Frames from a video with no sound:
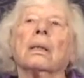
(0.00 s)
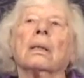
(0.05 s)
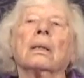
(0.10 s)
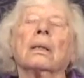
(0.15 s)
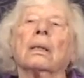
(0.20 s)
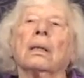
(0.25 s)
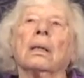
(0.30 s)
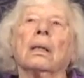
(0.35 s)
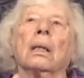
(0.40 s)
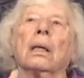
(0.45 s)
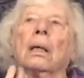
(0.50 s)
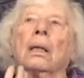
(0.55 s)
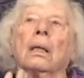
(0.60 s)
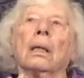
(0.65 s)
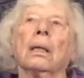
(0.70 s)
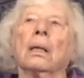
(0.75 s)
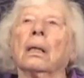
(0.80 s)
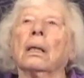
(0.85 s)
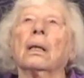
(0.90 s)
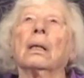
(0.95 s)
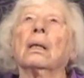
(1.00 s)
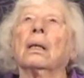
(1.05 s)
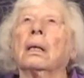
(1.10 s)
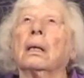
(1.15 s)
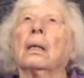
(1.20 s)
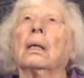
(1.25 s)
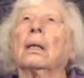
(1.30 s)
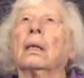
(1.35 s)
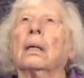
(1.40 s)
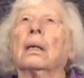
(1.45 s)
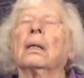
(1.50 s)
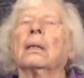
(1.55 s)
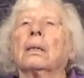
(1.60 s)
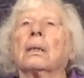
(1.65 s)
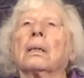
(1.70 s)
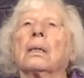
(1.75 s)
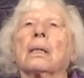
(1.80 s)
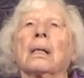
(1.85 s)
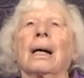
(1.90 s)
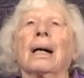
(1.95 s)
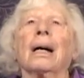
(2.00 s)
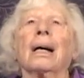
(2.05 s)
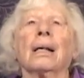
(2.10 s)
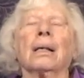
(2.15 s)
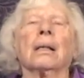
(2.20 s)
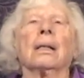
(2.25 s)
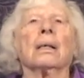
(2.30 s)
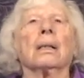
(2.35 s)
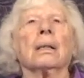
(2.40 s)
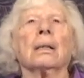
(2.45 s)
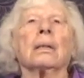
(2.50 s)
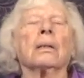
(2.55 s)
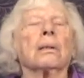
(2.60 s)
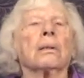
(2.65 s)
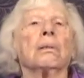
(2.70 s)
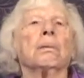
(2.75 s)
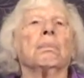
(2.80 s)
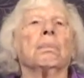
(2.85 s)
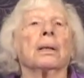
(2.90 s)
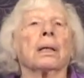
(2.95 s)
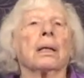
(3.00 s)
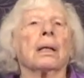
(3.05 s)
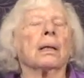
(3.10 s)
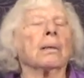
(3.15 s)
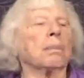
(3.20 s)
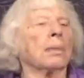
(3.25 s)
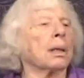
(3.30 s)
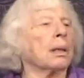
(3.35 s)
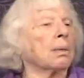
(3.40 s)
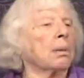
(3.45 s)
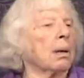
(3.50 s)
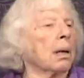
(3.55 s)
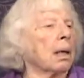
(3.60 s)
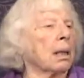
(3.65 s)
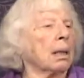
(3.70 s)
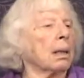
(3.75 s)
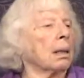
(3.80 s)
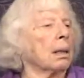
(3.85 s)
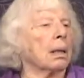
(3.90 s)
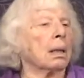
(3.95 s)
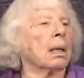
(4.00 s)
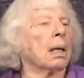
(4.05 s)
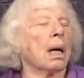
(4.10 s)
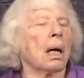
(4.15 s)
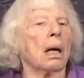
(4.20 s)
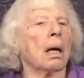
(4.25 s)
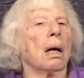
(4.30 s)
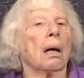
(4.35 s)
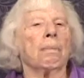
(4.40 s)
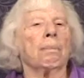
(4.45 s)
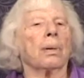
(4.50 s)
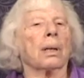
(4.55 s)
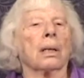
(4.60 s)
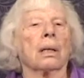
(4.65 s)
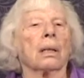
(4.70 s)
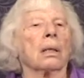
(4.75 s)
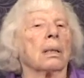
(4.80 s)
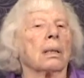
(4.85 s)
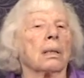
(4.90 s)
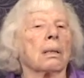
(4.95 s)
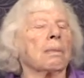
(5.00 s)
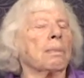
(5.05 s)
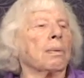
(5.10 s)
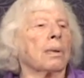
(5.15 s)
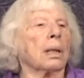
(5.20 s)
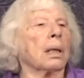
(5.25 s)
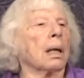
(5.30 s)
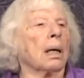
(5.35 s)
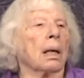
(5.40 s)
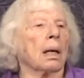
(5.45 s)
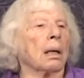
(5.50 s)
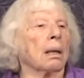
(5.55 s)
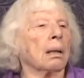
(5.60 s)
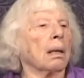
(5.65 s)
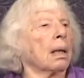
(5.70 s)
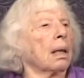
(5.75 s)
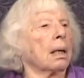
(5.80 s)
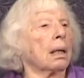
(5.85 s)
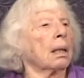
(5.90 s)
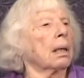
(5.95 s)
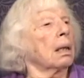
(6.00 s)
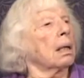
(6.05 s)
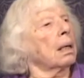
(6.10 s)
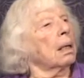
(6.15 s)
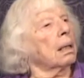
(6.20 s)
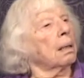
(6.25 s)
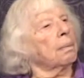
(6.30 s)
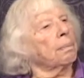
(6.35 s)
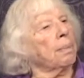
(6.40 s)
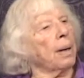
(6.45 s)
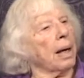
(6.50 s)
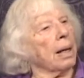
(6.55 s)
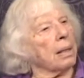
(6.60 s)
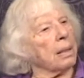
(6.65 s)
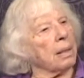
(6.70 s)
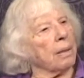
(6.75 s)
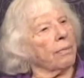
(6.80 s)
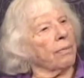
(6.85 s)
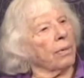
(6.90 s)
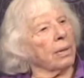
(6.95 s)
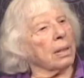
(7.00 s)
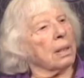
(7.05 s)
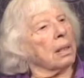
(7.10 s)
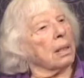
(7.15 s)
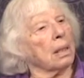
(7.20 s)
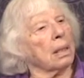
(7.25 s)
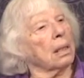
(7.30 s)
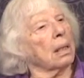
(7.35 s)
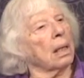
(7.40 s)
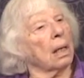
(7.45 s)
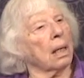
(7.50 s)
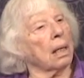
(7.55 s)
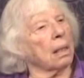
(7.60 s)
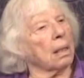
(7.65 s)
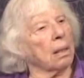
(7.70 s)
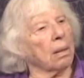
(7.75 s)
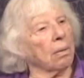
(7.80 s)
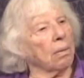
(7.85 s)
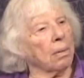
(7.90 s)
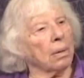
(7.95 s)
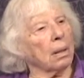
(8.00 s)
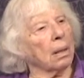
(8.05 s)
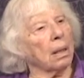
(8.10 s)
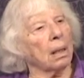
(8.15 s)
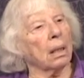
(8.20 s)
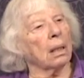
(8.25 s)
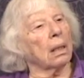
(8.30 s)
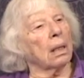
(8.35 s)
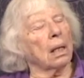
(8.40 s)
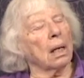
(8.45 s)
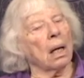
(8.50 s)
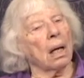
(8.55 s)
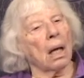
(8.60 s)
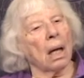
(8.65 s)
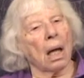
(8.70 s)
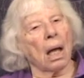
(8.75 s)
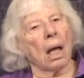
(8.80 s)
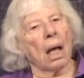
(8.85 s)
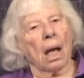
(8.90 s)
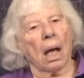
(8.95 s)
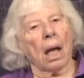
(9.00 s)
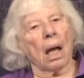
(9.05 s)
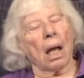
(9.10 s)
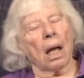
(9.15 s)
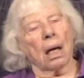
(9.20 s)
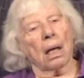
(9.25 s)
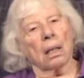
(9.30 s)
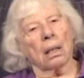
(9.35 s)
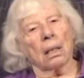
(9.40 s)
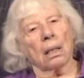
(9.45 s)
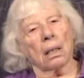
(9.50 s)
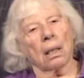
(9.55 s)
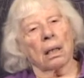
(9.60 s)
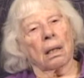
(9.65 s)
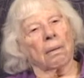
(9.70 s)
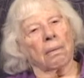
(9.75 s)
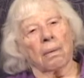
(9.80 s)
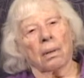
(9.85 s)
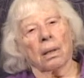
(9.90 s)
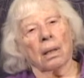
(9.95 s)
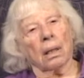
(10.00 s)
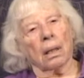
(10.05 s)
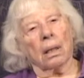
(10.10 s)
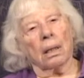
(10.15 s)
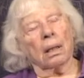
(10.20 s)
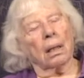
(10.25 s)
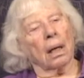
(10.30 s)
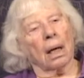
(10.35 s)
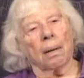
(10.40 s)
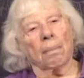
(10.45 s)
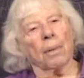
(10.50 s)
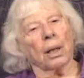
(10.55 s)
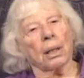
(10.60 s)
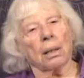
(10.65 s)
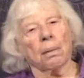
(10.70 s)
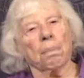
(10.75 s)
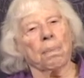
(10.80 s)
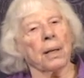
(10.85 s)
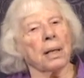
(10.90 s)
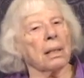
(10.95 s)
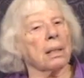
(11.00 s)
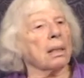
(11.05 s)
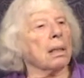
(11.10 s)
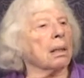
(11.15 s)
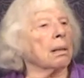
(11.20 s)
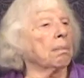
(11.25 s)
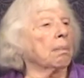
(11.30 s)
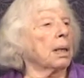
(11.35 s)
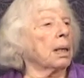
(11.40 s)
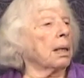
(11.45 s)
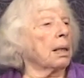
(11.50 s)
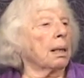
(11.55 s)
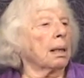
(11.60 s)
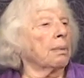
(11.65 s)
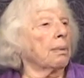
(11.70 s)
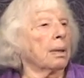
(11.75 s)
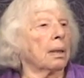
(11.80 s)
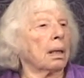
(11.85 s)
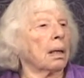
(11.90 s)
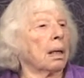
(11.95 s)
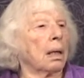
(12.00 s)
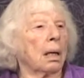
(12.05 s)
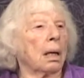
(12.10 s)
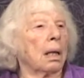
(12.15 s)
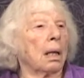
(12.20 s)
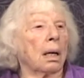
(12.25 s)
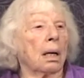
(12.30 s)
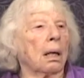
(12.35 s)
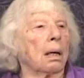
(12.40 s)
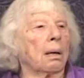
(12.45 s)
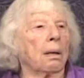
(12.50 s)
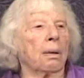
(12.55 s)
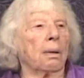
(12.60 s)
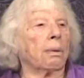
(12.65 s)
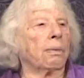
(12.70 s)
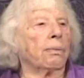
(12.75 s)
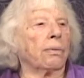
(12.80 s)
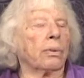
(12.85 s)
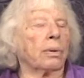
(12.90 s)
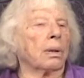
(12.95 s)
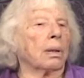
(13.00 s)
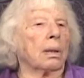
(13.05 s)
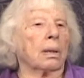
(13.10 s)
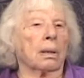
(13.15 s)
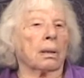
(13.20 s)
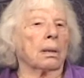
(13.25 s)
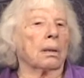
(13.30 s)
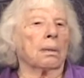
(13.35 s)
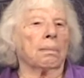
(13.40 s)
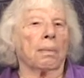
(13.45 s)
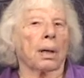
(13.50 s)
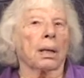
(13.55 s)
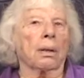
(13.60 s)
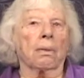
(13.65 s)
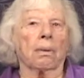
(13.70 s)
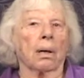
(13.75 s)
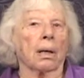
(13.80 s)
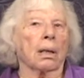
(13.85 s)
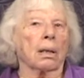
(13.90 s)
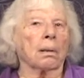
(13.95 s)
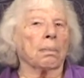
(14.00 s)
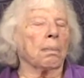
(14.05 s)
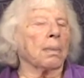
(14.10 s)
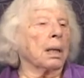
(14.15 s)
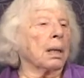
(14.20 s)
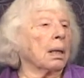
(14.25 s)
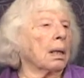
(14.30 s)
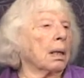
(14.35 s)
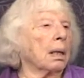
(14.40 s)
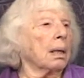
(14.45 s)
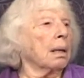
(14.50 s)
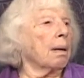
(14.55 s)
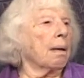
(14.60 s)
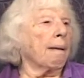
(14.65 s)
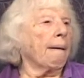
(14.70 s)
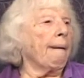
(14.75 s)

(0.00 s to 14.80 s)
the desire to become a Quaker because we are pacifist anti-war. And I work, I'm on the peace committee for my Quaker meeting.